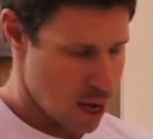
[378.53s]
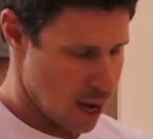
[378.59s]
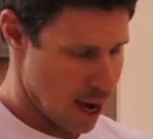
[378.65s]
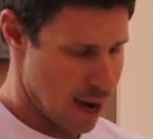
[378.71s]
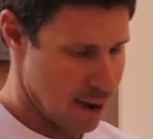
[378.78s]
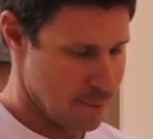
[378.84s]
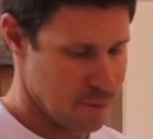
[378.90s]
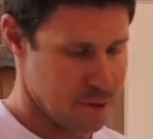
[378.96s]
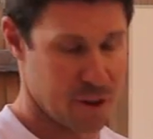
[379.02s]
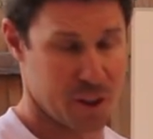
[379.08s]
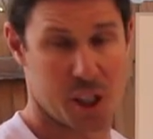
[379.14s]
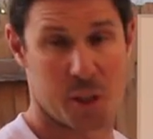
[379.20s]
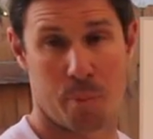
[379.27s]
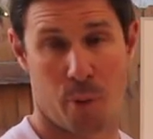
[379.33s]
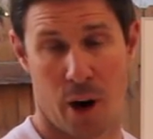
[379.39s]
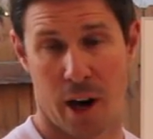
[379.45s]
The
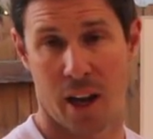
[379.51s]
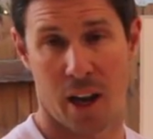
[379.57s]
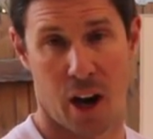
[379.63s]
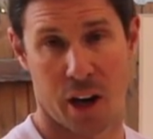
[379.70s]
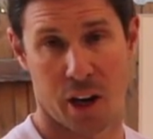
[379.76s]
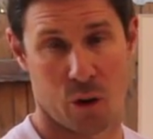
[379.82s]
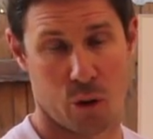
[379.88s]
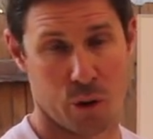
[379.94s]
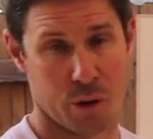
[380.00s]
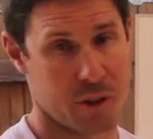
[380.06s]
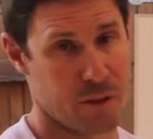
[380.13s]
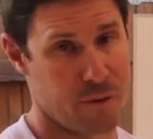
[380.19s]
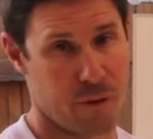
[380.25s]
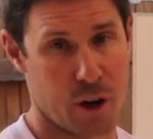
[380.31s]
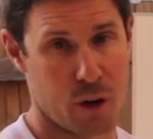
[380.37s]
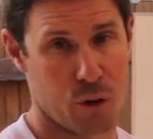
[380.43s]
spray coconut oil is
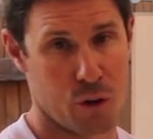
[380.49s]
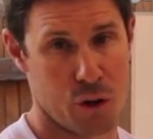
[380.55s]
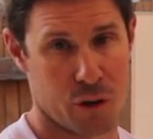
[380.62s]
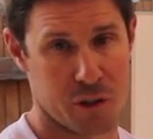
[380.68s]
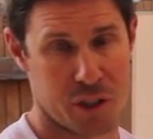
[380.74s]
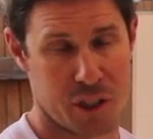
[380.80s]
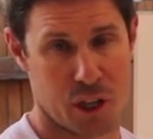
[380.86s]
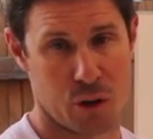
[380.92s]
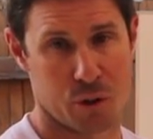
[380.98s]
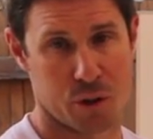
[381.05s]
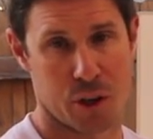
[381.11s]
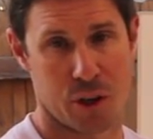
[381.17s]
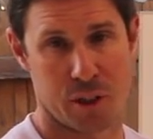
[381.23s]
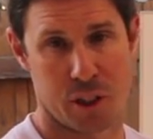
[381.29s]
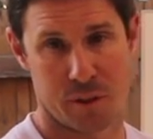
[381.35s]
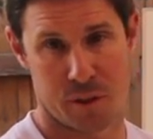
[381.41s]
a very good non-stick
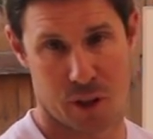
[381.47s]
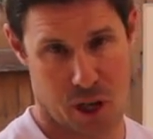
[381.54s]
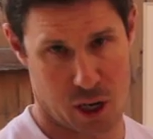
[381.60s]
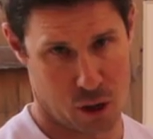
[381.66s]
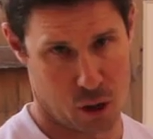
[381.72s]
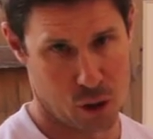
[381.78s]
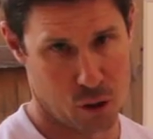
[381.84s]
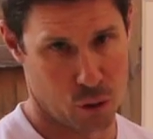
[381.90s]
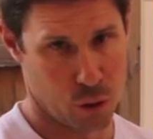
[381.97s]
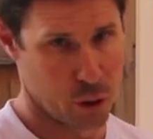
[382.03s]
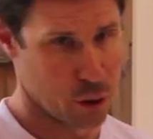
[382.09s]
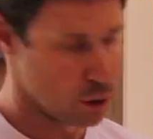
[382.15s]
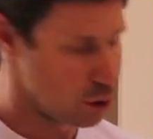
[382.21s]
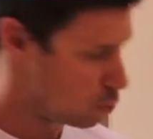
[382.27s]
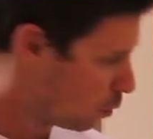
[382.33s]
alternative to canola oil as